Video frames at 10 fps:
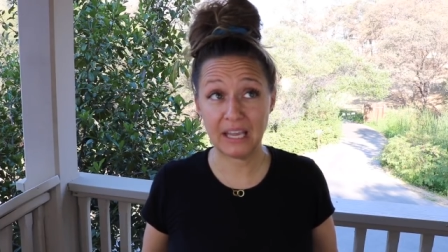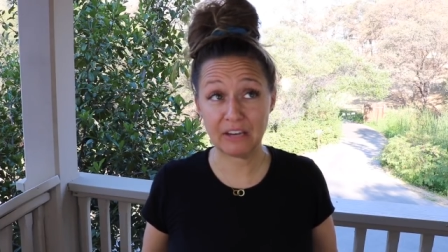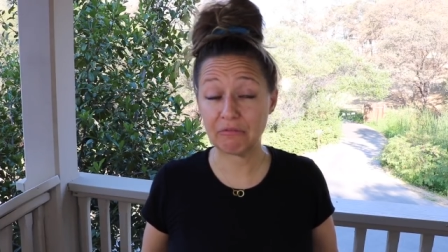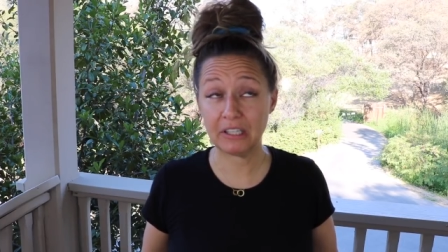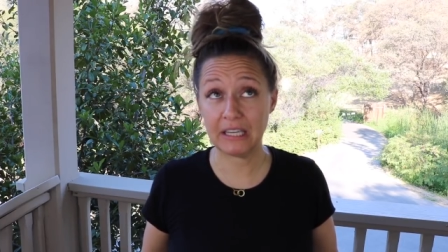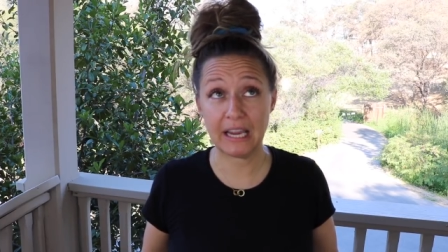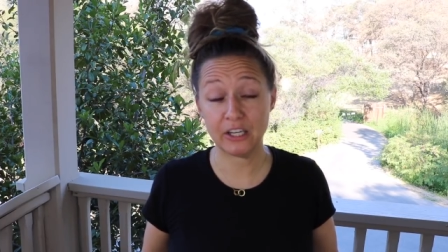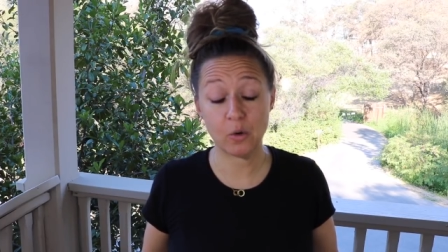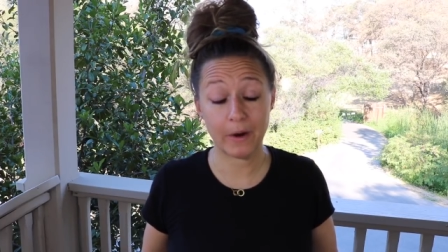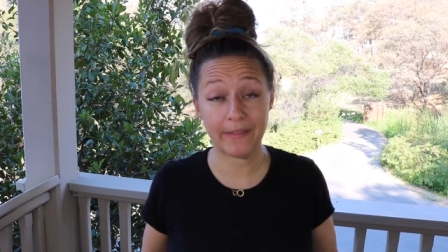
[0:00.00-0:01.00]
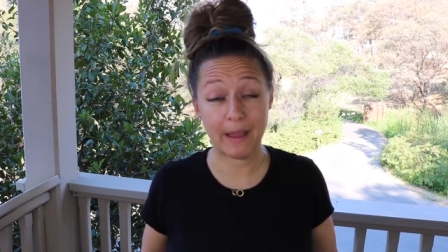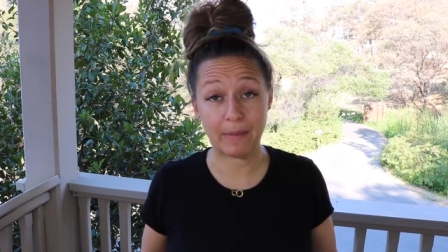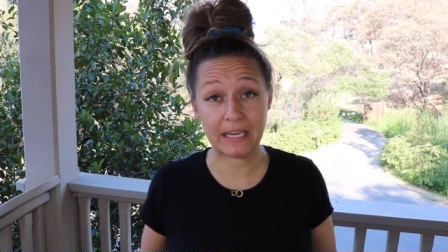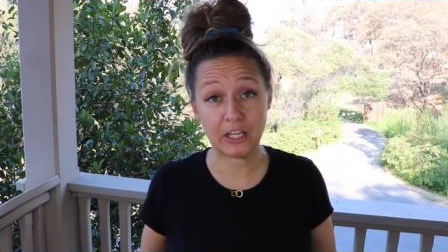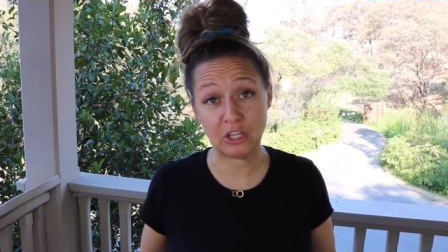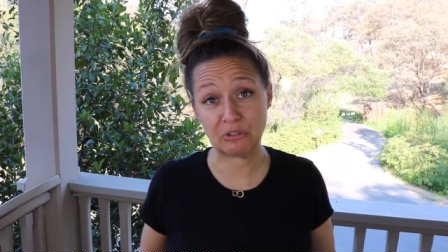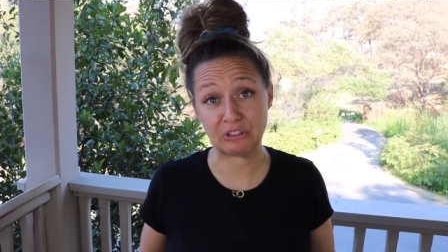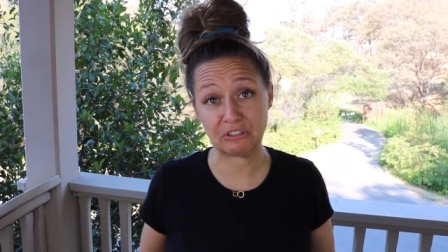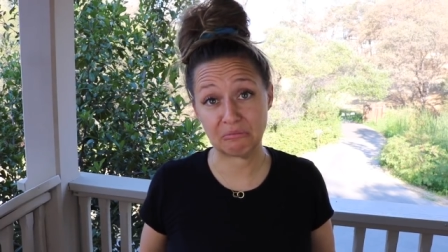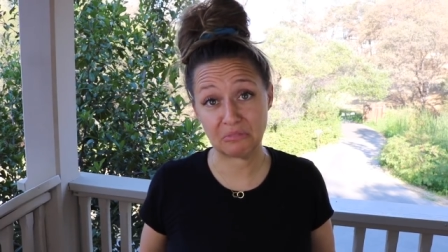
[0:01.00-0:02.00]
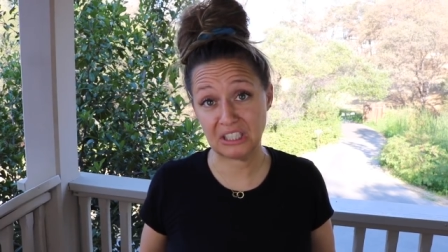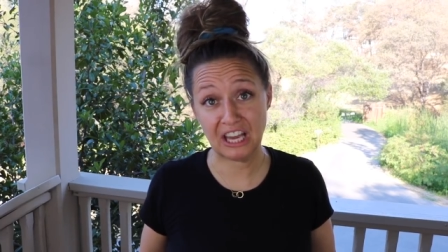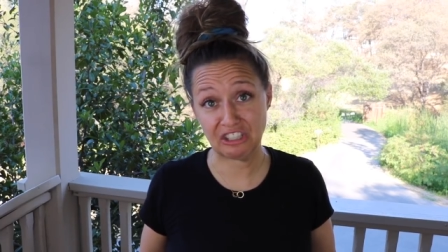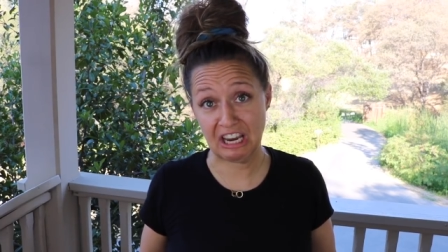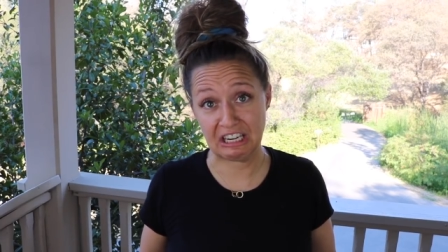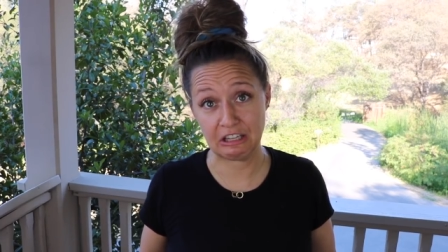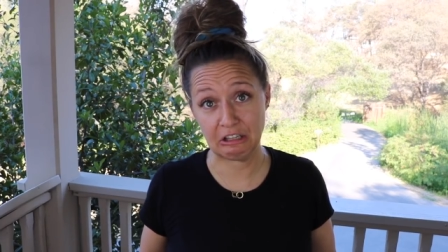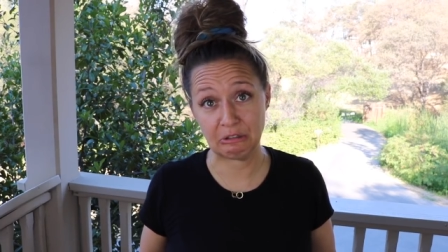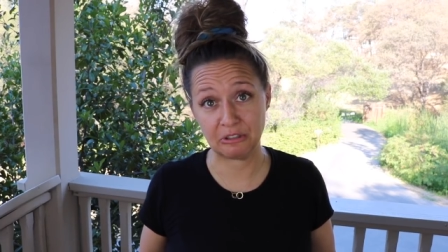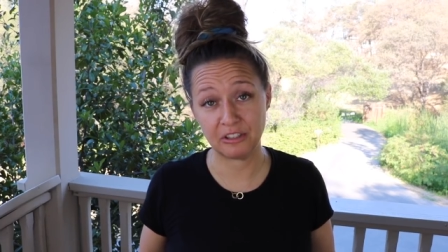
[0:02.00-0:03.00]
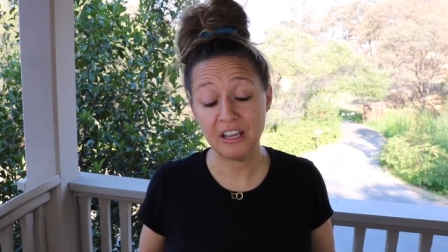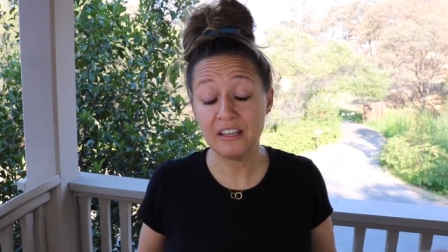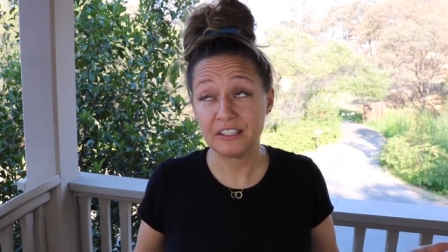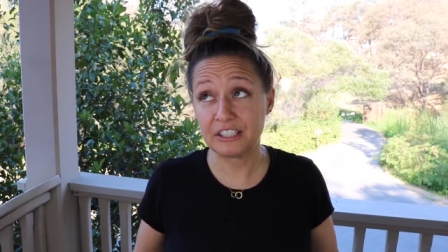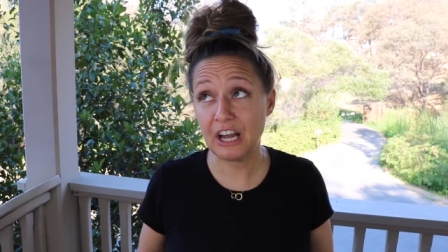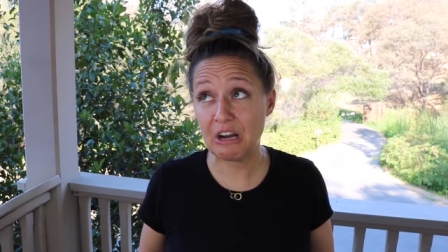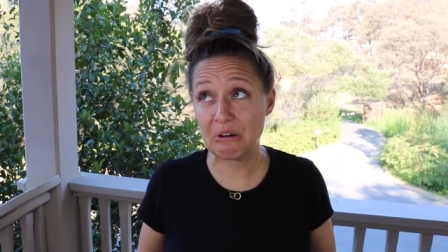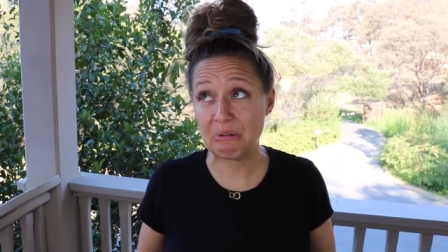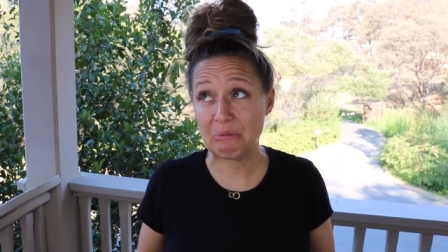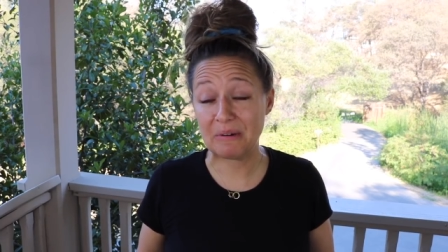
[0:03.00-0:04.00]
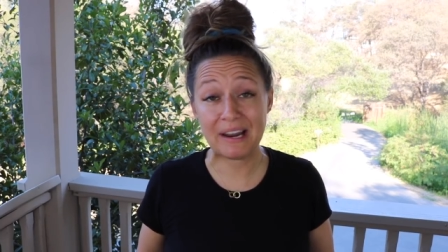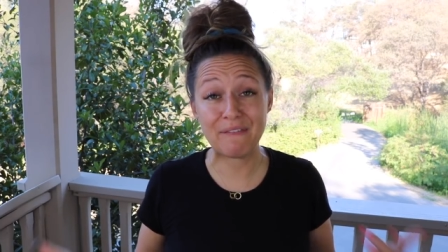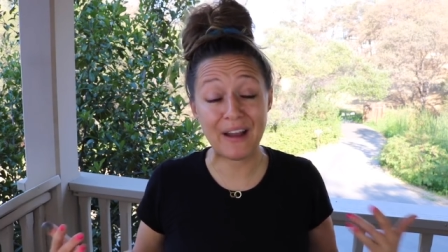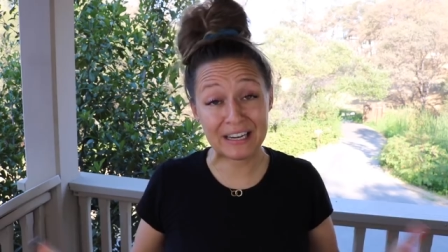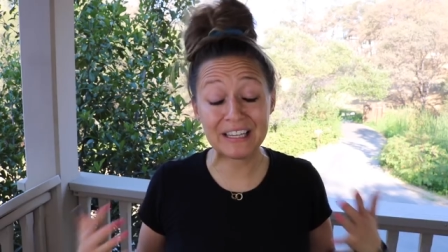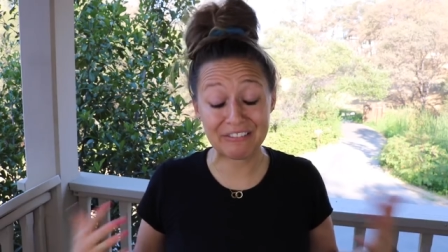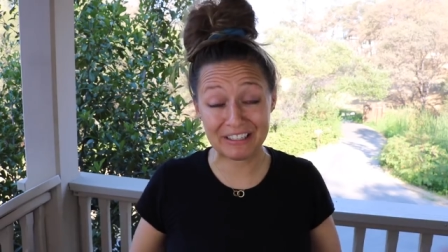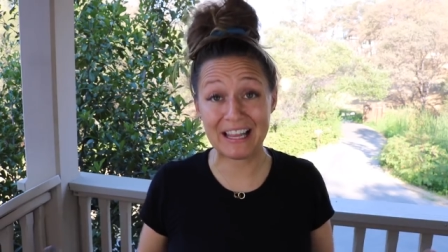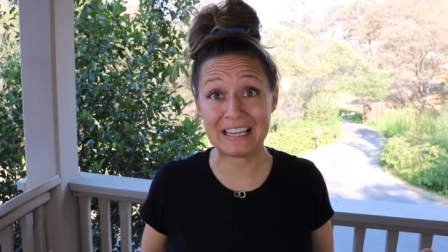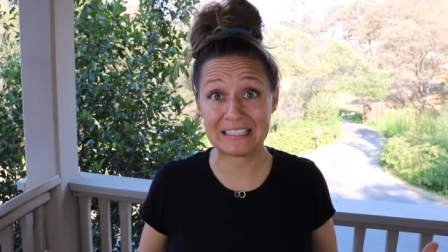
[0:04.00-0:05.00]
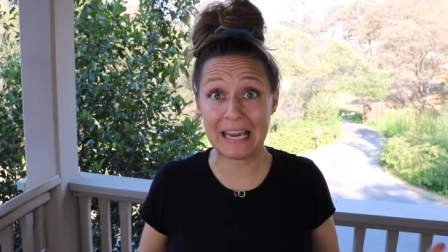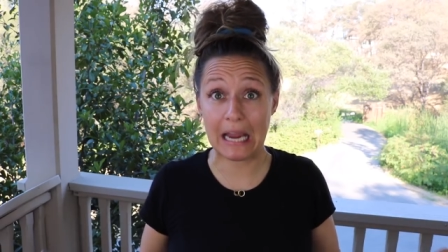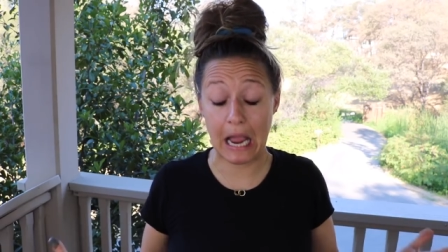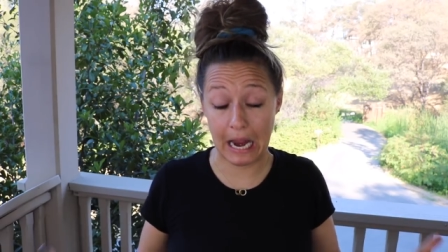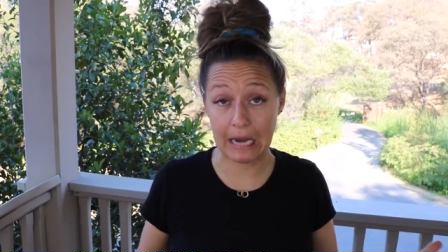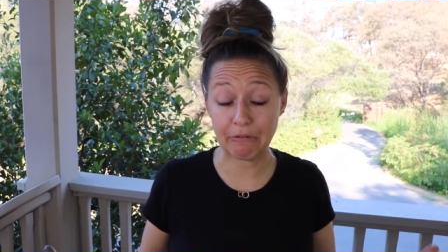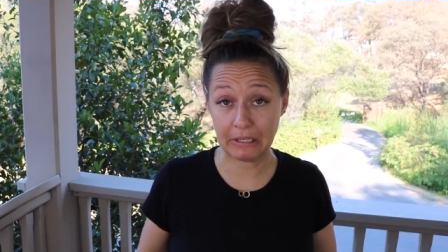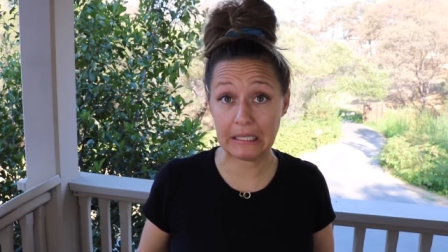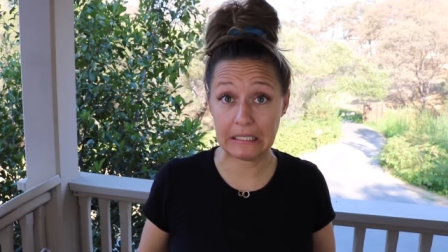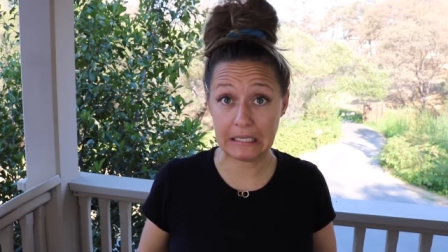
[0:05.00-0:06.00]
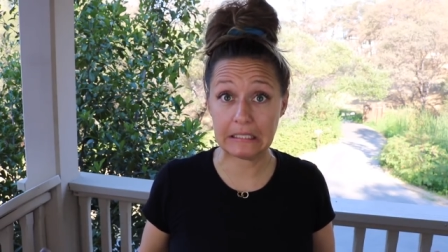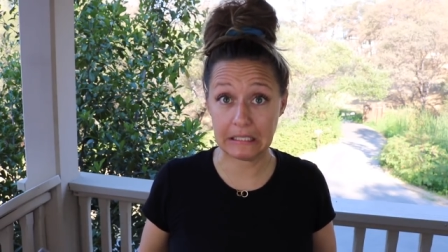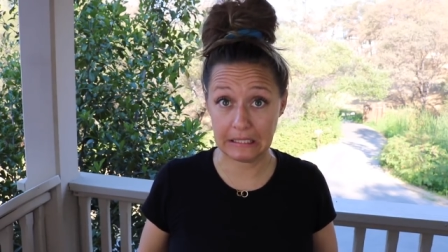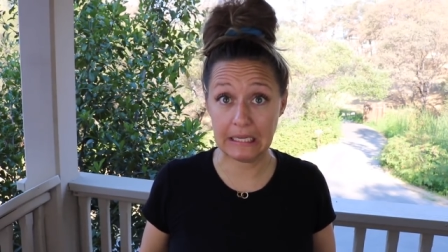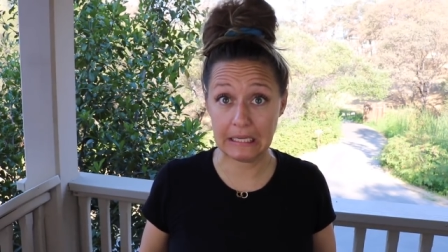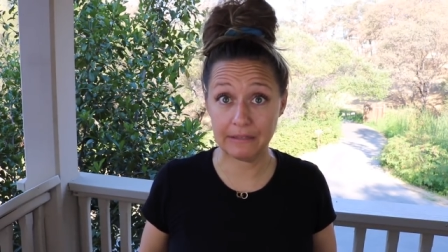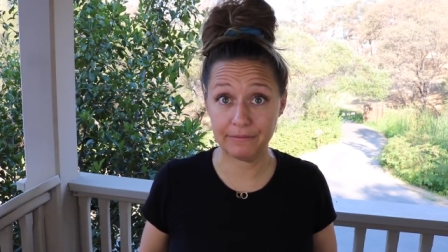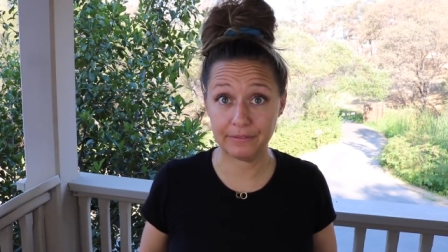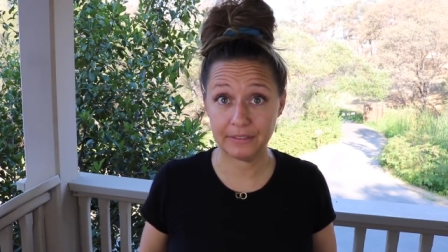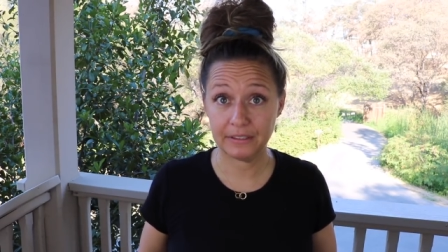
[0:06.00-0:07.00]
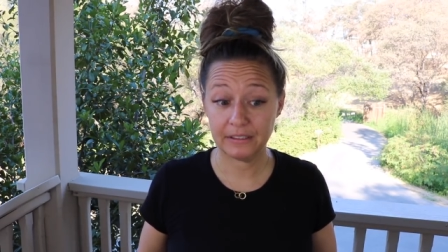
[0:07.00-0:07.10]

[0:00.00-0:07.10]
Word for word: And really, I don't wear that many clothes, slash any clothes. So when I finally realized, like, I really need to leave,